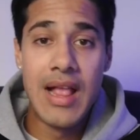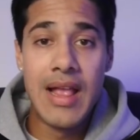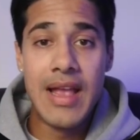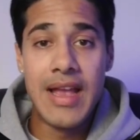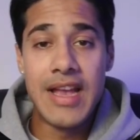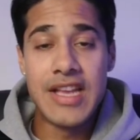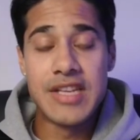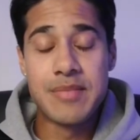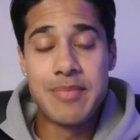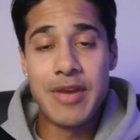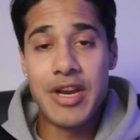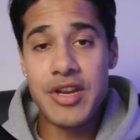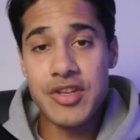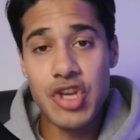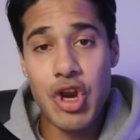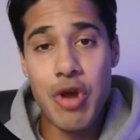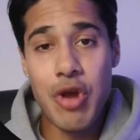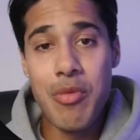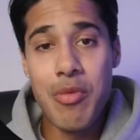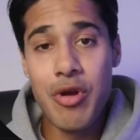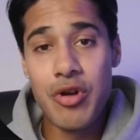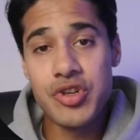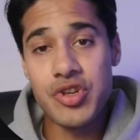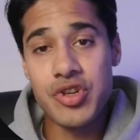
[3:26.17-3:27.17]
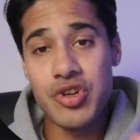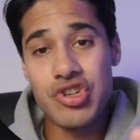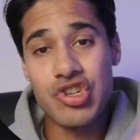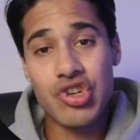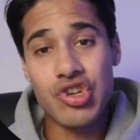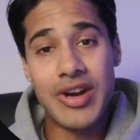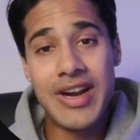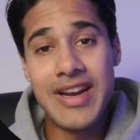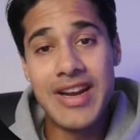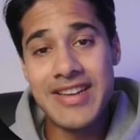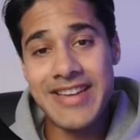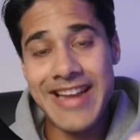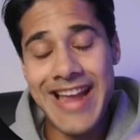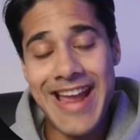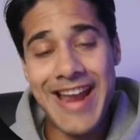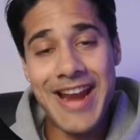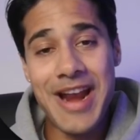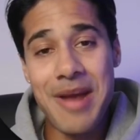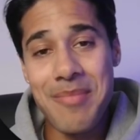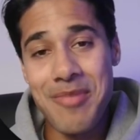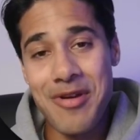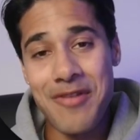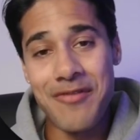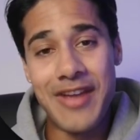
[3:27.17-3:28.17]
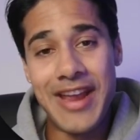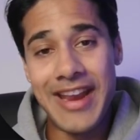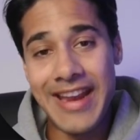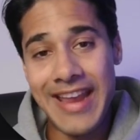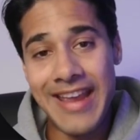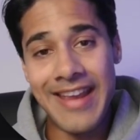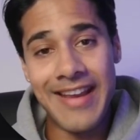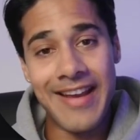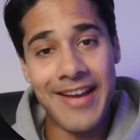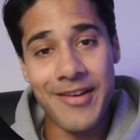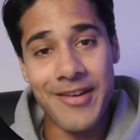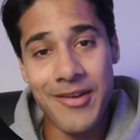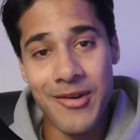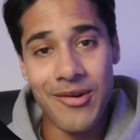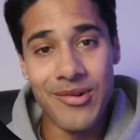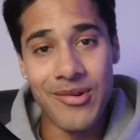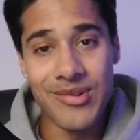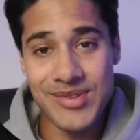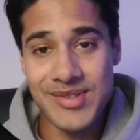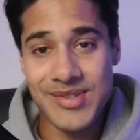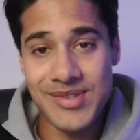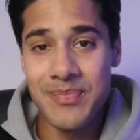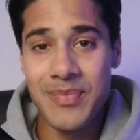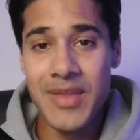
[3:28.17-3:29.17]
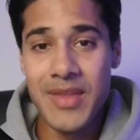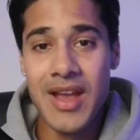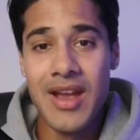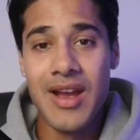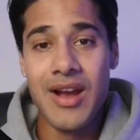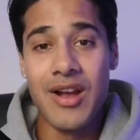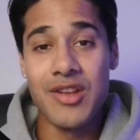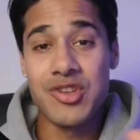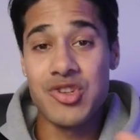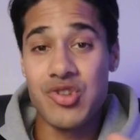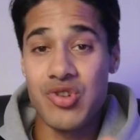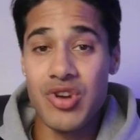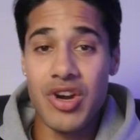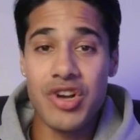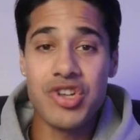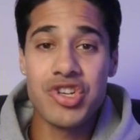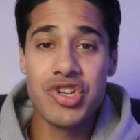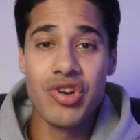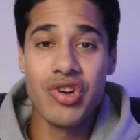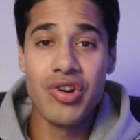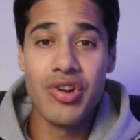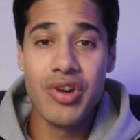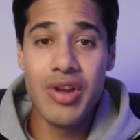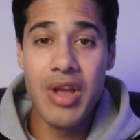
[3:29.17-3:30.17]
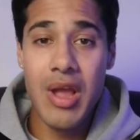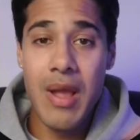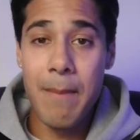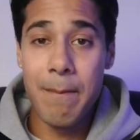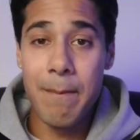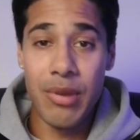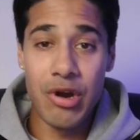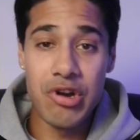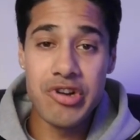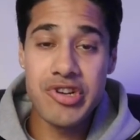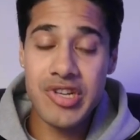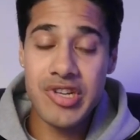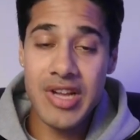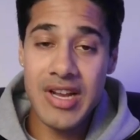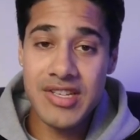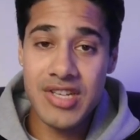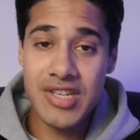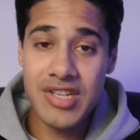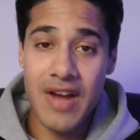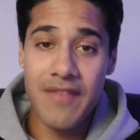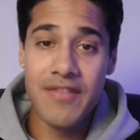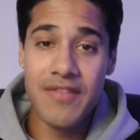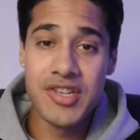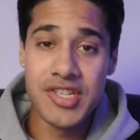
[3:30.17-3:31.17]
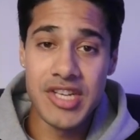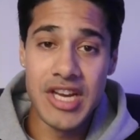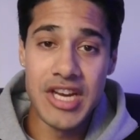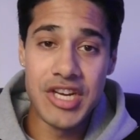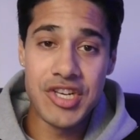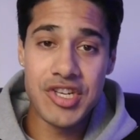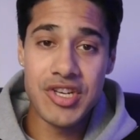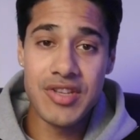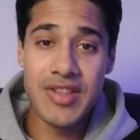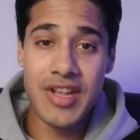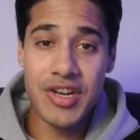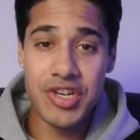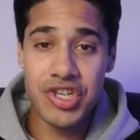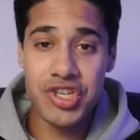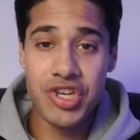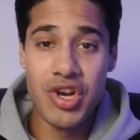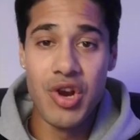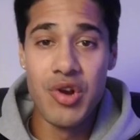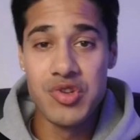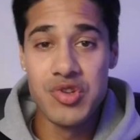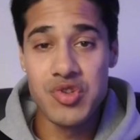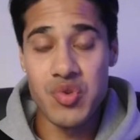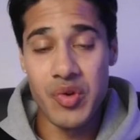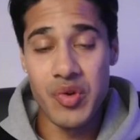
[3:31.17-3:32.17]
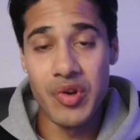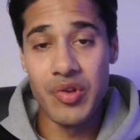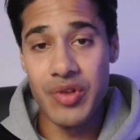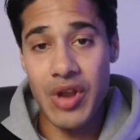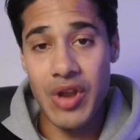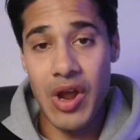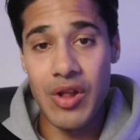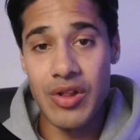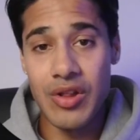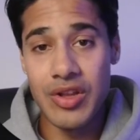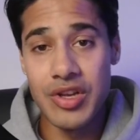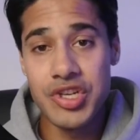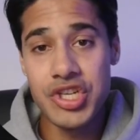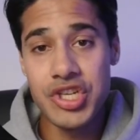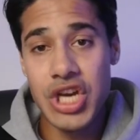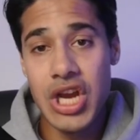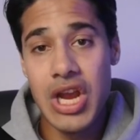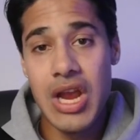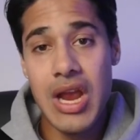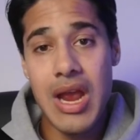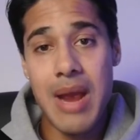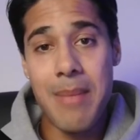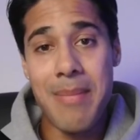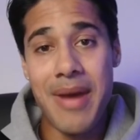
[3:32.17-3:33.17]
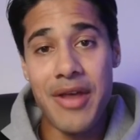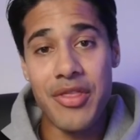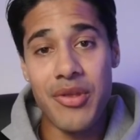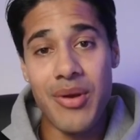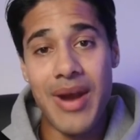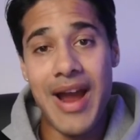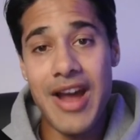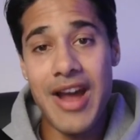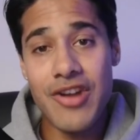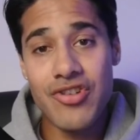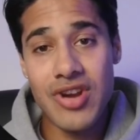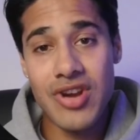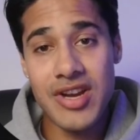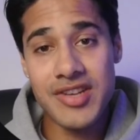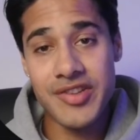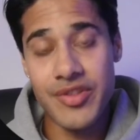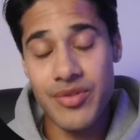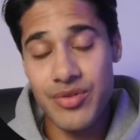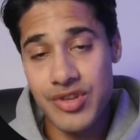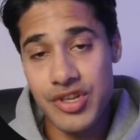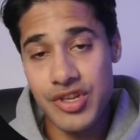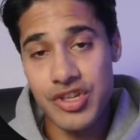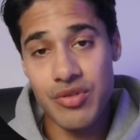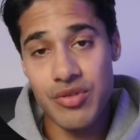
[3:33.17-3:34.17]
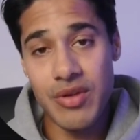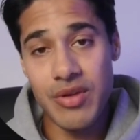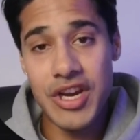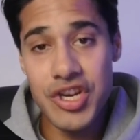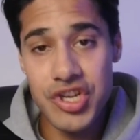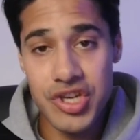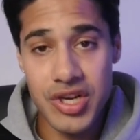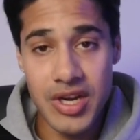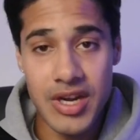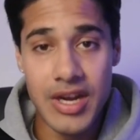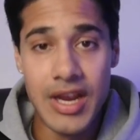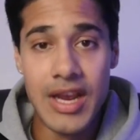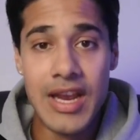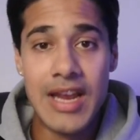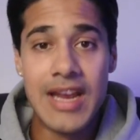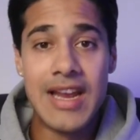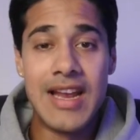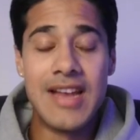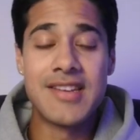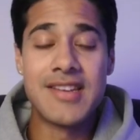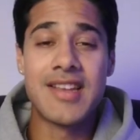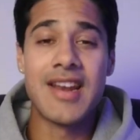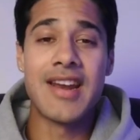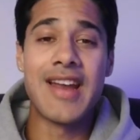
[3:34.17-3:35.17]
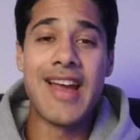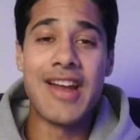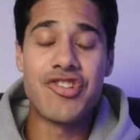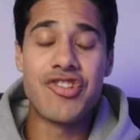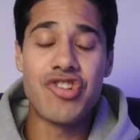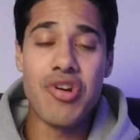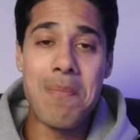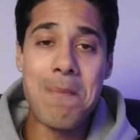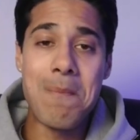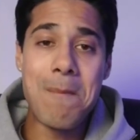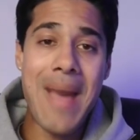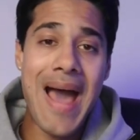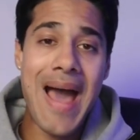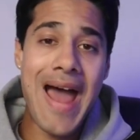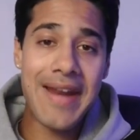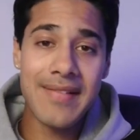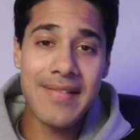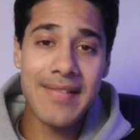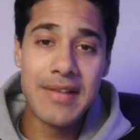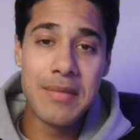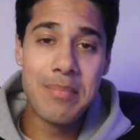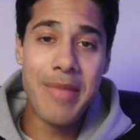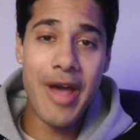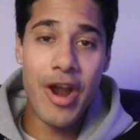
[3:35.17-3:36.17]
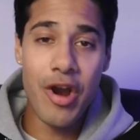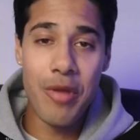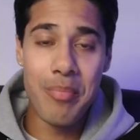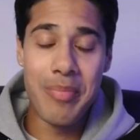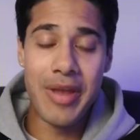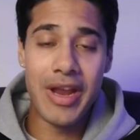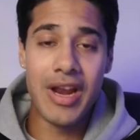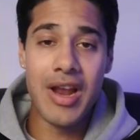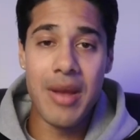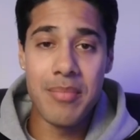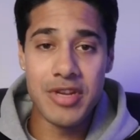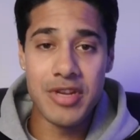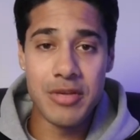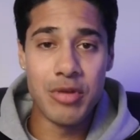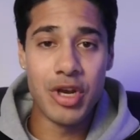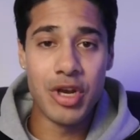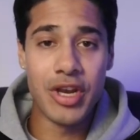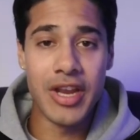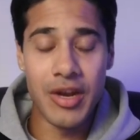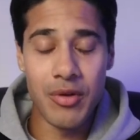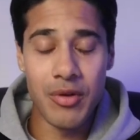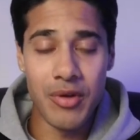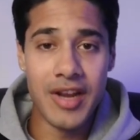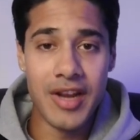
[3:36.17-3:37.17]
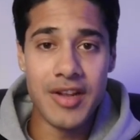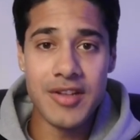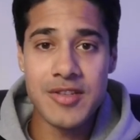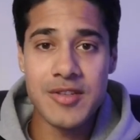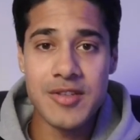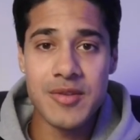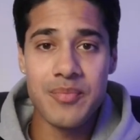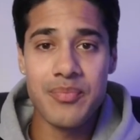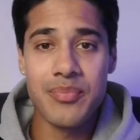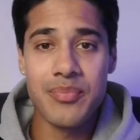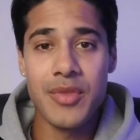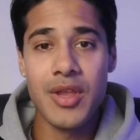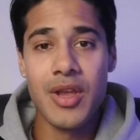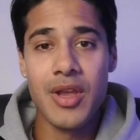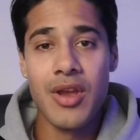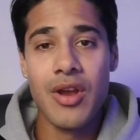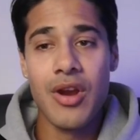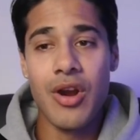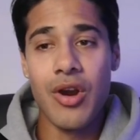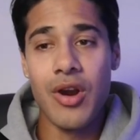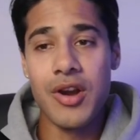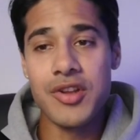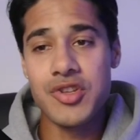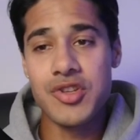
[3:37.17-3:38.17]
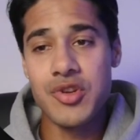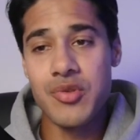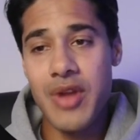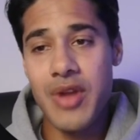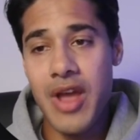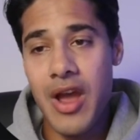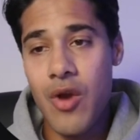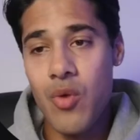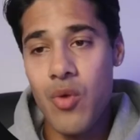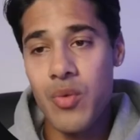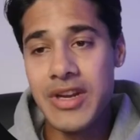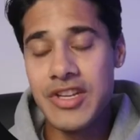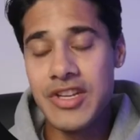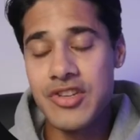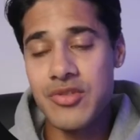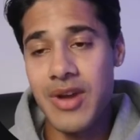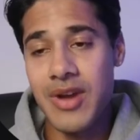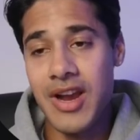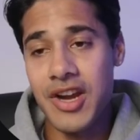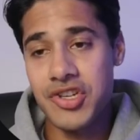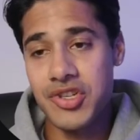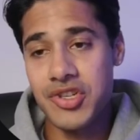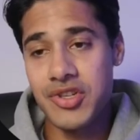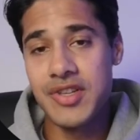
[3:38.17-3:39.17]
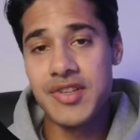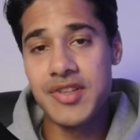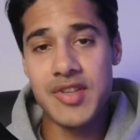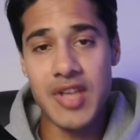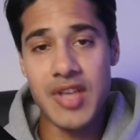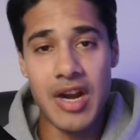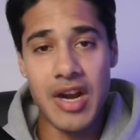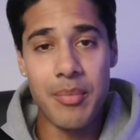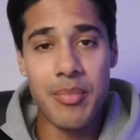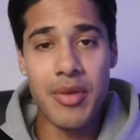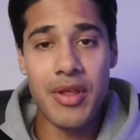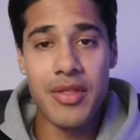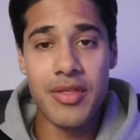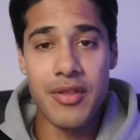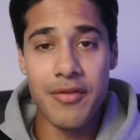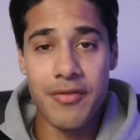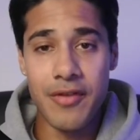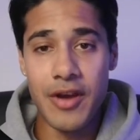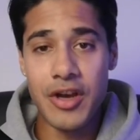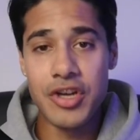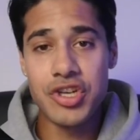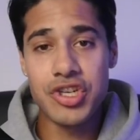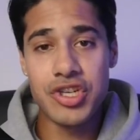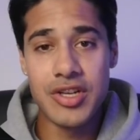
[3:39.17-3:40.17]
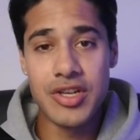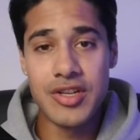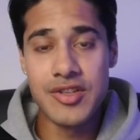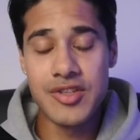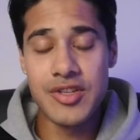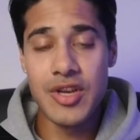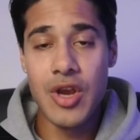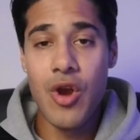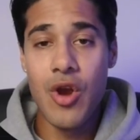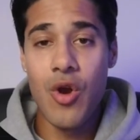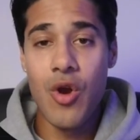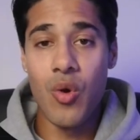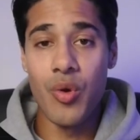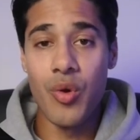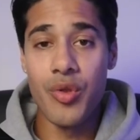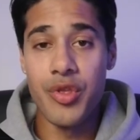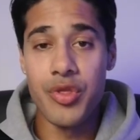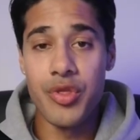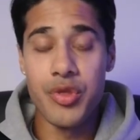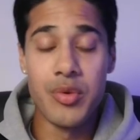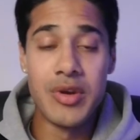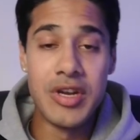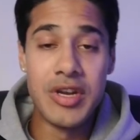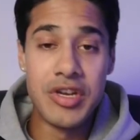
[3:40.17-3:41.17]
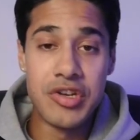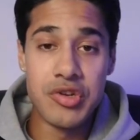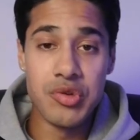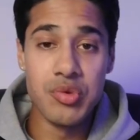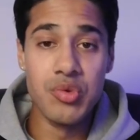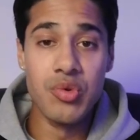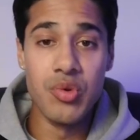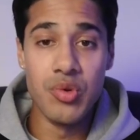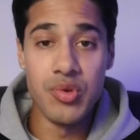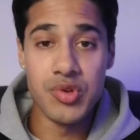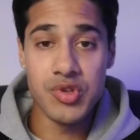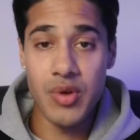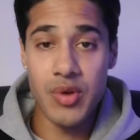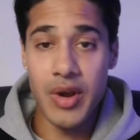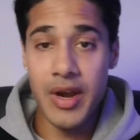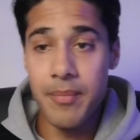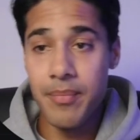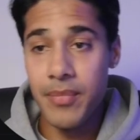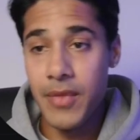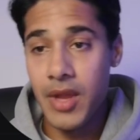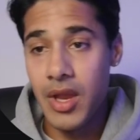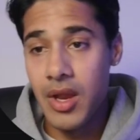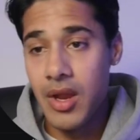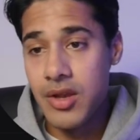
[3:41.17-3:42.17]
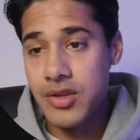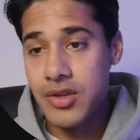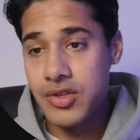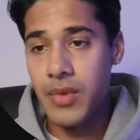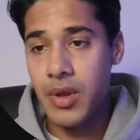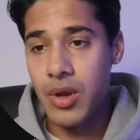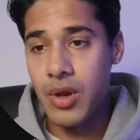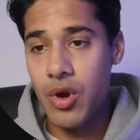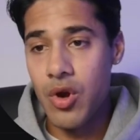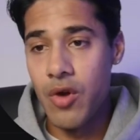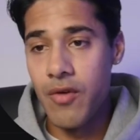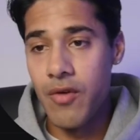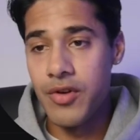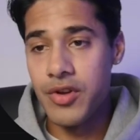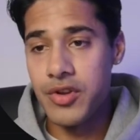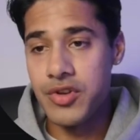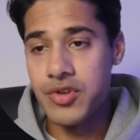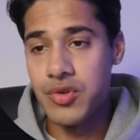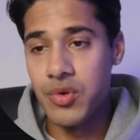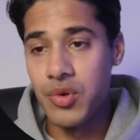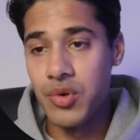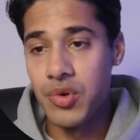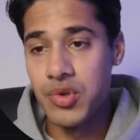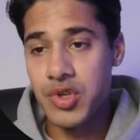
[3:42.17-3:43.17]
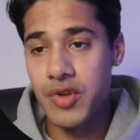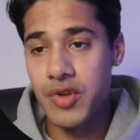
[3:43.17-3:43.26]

is because homeowners are trained to hang up on vague AI calls. A structured, personalized conversation that shows real knowledge about their address and their situation is going to get dramatically better pickup to booking rates. All right, so now we need to actually set up the functions or the 3 tools, right? So go over to tools over